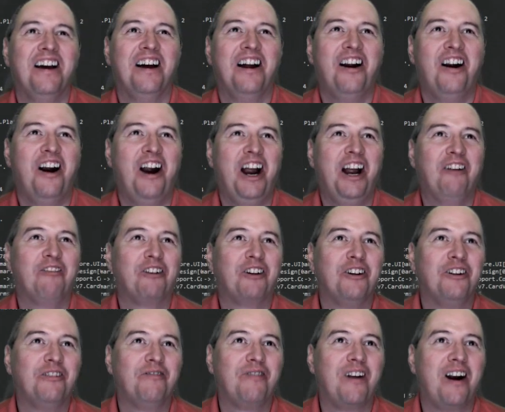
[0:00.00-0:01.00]
All right, we're
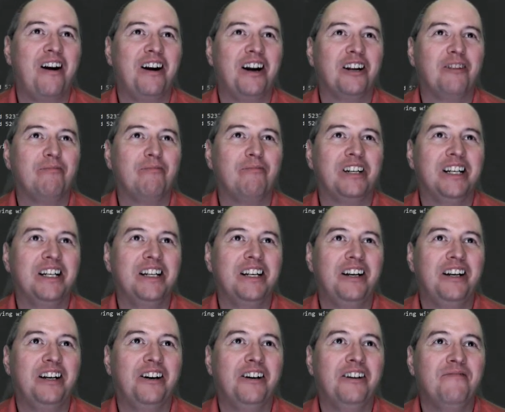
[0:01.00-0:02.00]
going to fire it up again
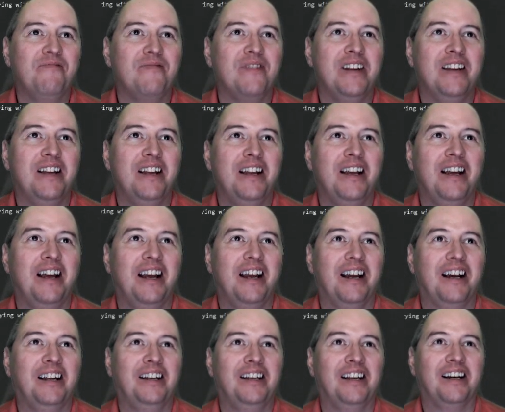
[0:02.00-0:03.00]
here,
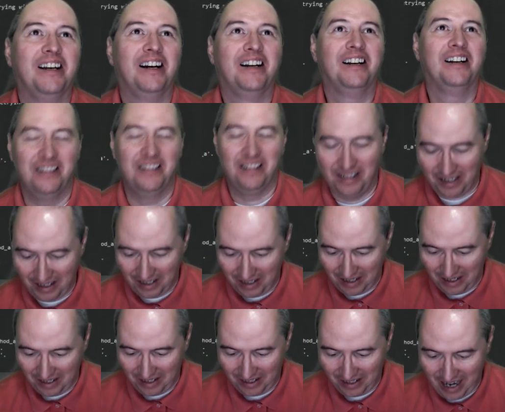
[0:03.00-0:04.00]
and
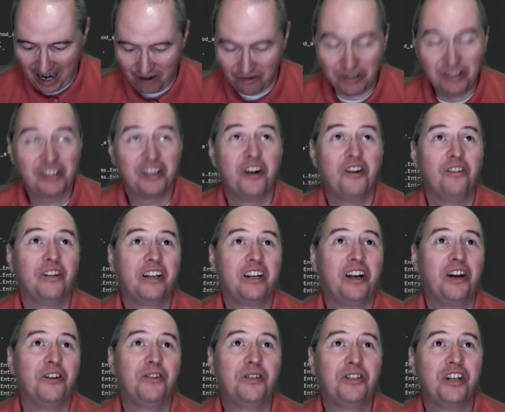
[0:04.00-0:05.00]
that was the only
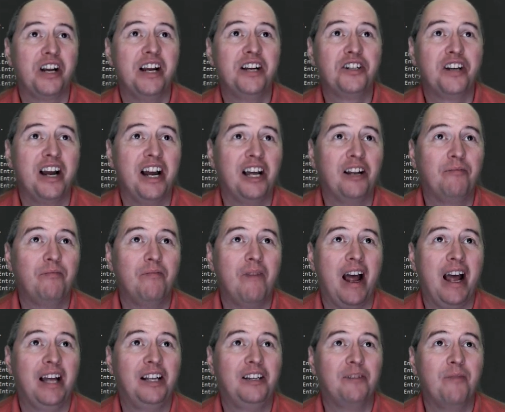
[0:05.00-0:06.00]
code change I
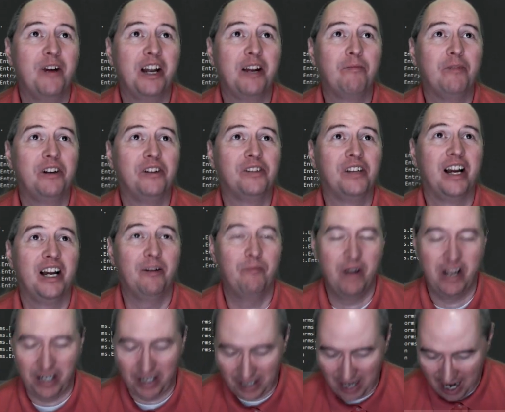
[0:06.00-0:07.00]
had to make because I had
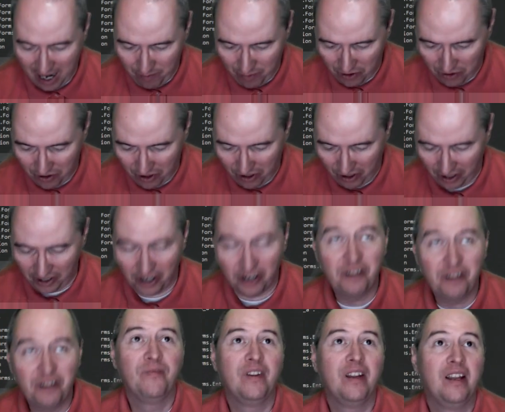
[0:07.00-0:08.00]
made a typo
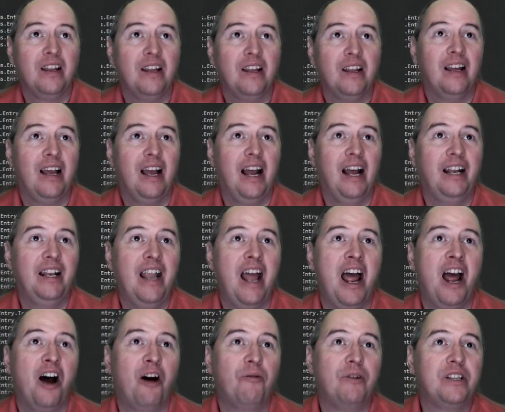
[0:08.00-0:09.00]
earlier, and
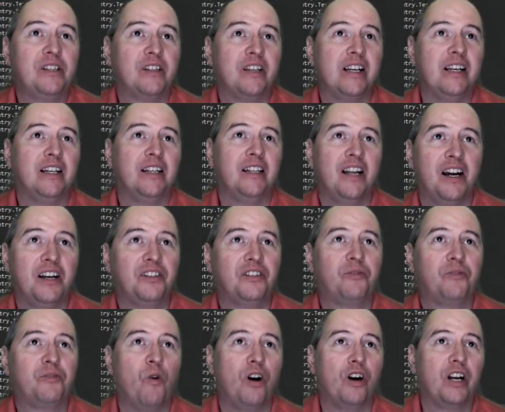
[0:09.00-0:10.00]
now we see it
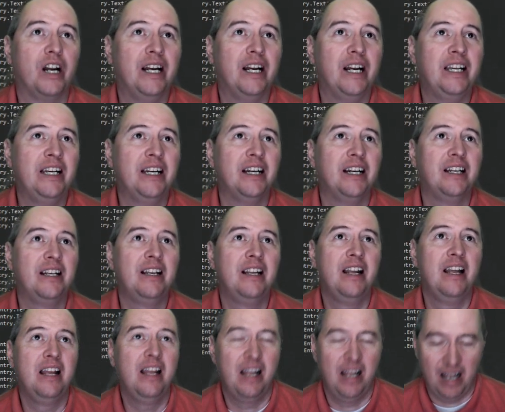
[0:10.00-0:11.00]
does work again
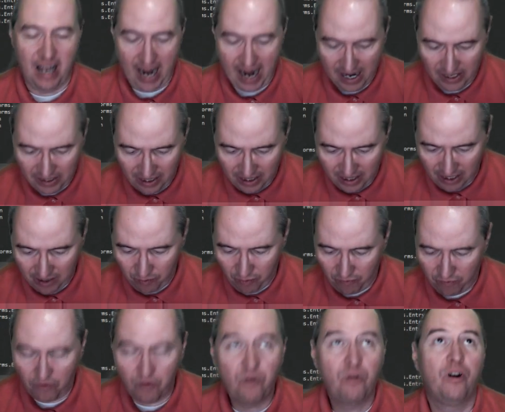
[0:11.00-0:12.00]
as it did
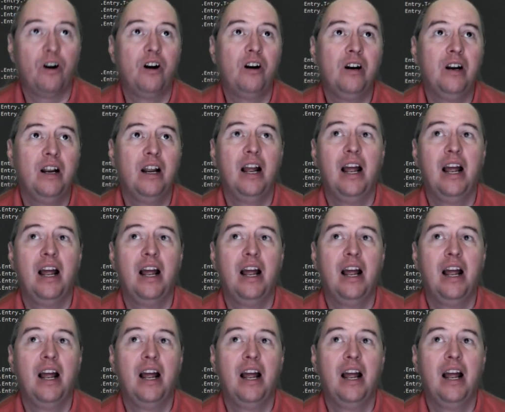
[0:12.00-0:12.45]
before.